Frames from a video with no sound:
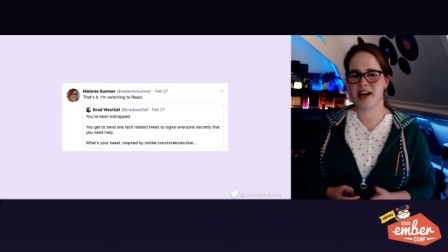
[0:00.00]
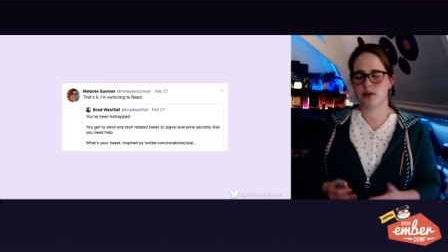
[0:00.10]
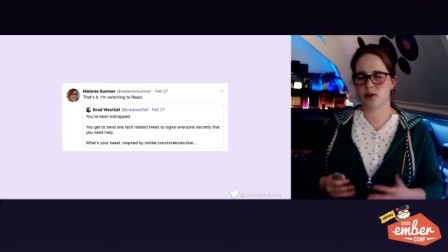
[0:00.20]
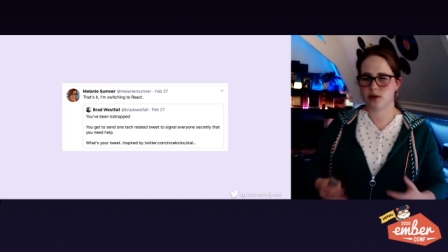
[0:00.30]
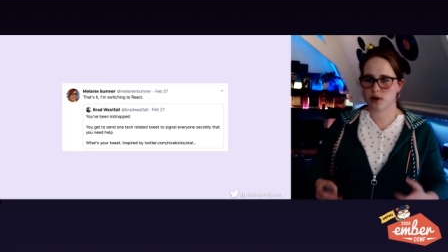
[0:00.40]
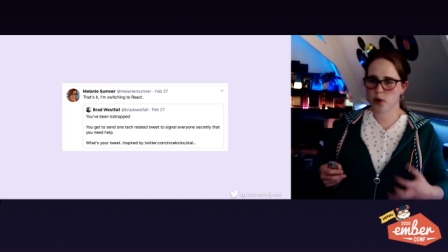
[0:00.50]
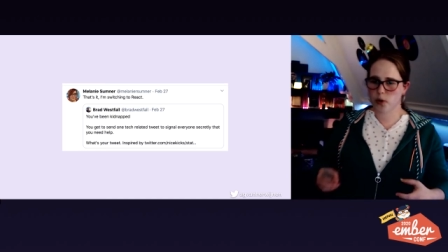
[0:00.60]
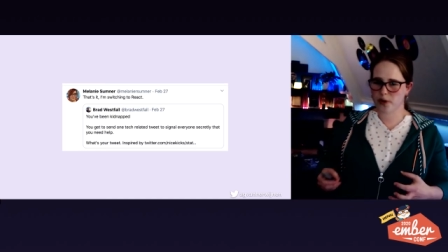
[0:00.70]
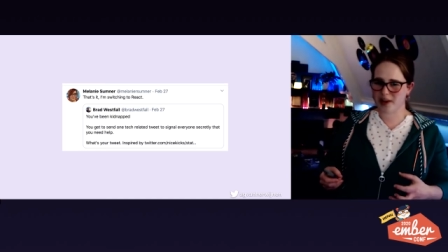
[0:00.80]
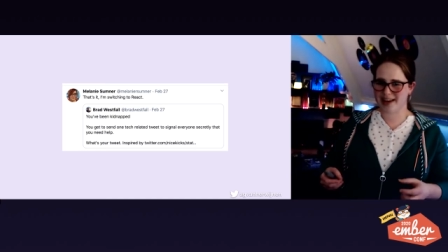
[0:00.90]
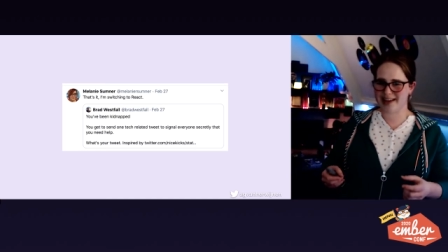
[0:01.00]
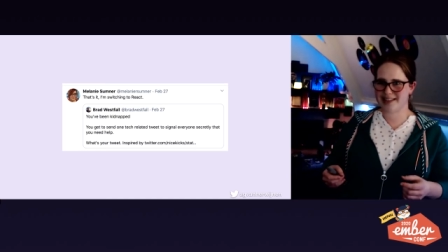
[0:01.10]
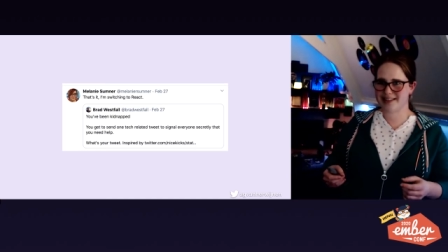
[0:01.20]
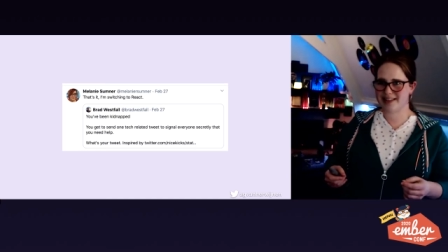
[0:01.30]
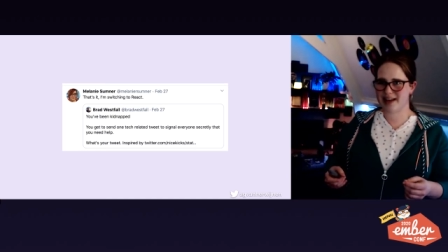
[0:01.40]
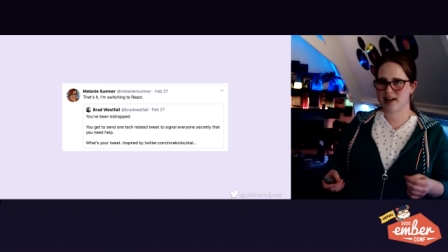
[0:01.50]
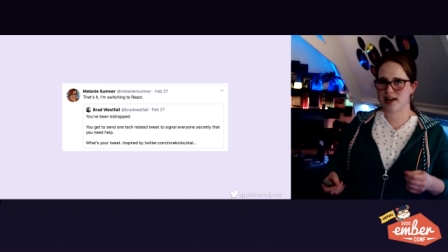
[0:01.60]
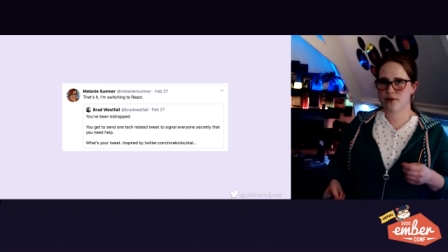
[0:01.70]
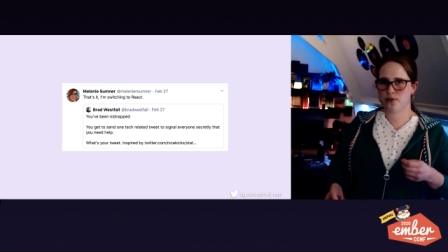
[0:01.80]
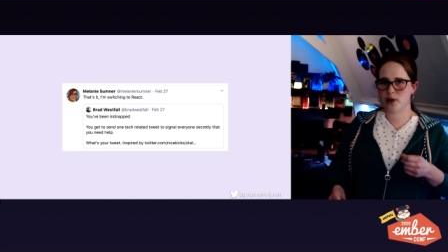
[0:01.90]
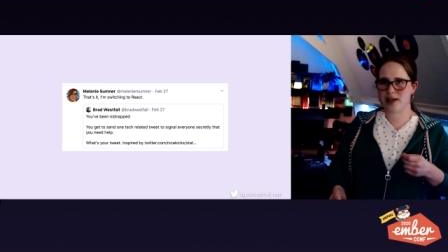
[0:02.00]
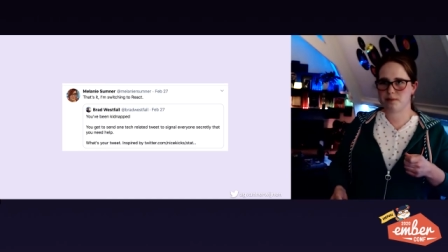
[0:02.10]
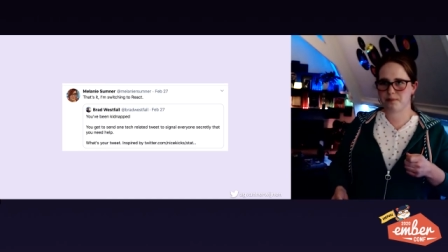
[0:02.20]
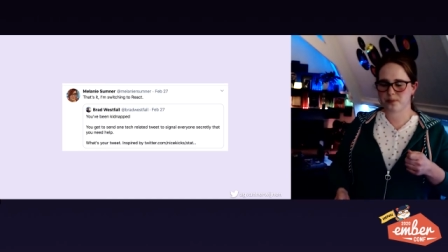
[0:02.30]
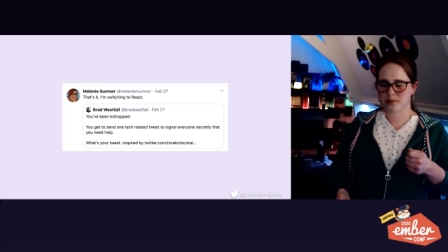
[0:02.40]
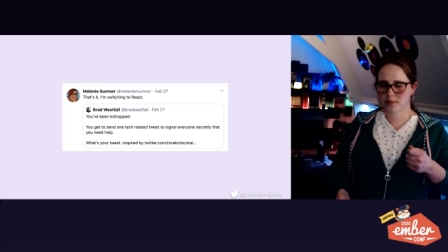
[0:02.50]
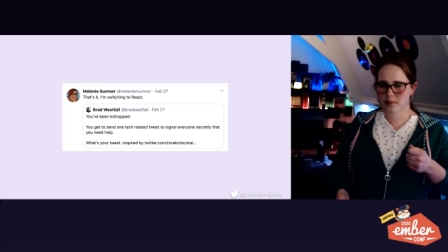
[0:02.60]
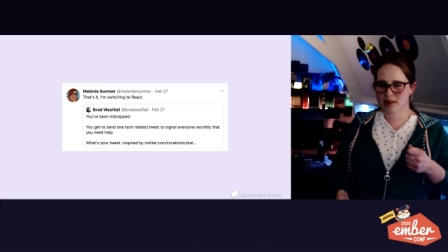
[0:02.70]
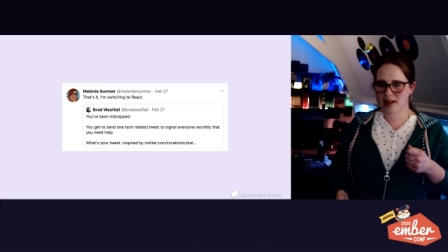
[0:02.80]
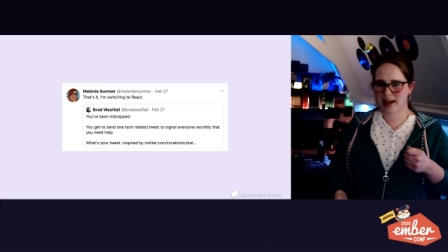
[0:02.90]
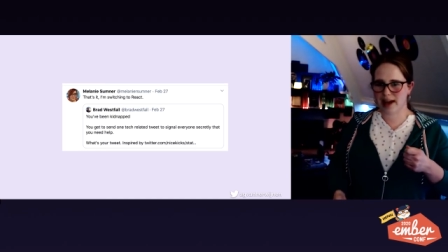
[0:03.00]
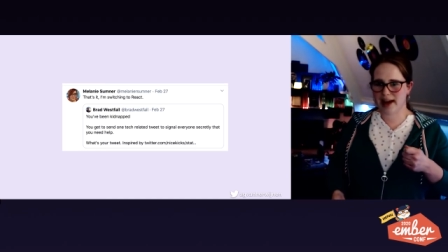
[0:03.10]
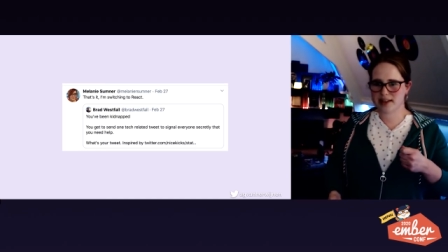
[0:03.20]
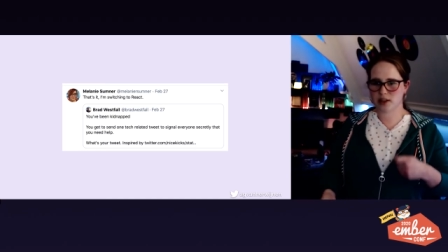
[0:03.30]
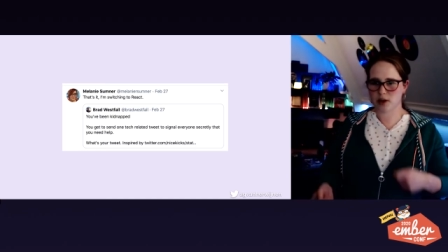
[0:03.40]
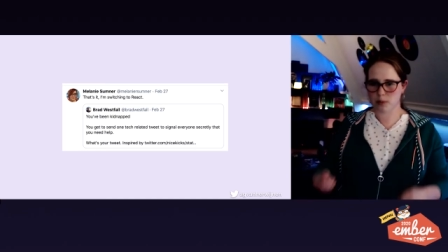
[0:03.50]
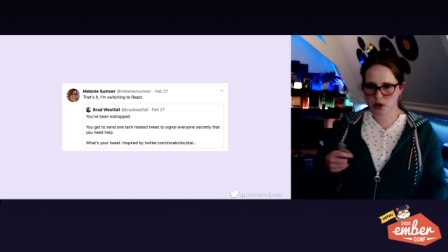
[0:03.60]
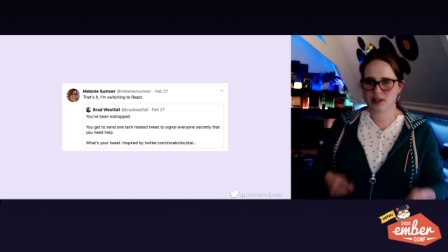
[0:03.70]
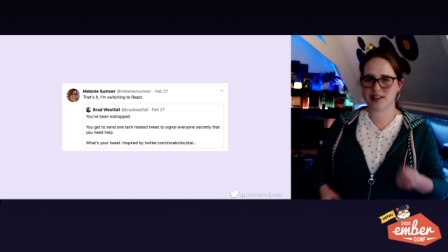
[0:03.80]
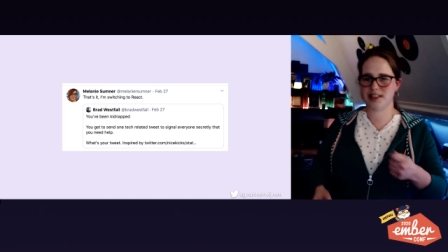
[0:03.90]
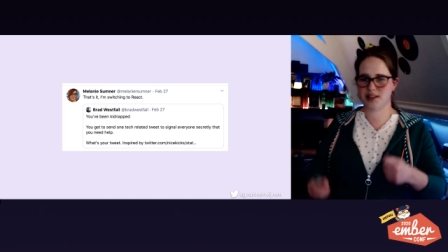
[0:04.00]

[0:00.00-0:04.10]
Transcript: So the cool thing is that if we as a community